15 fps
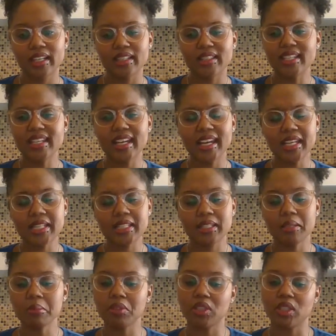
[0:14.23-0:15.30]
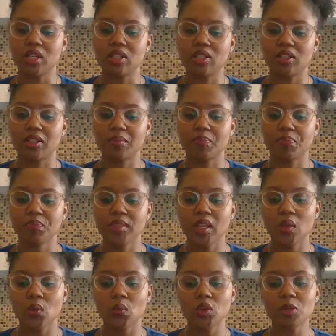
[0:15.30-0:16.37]
The night seemed long.
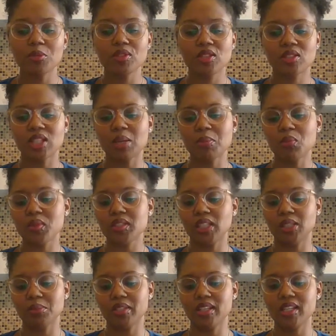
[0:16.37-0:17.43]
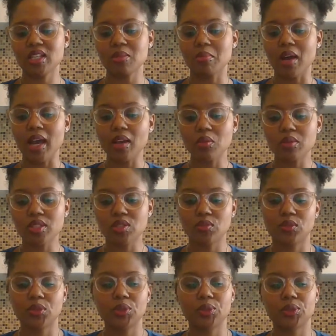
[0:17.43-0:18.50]
Wilbur's stomach was empty and his mind was
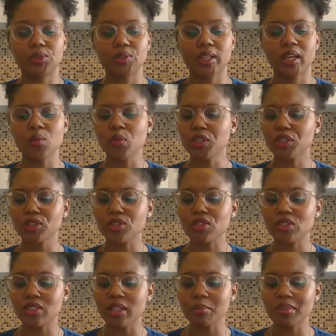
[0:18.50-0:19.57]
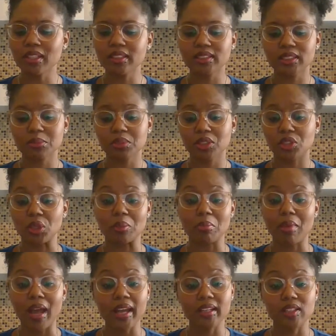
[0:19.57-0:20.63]
full. And when your stomach is empty and your
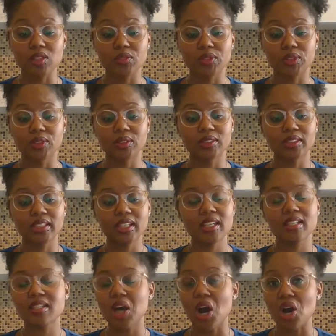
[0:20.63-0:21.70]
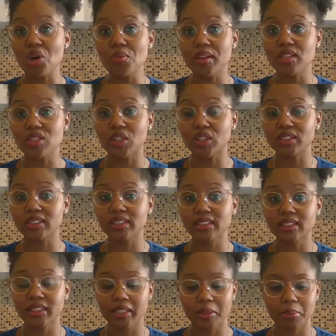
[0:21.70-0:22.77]
mind is full, it's always hard to
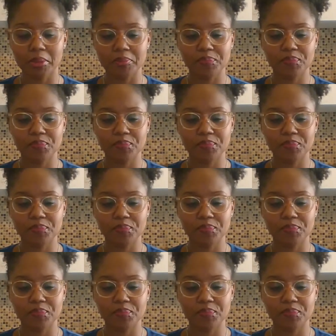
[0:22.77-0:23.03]
sleep.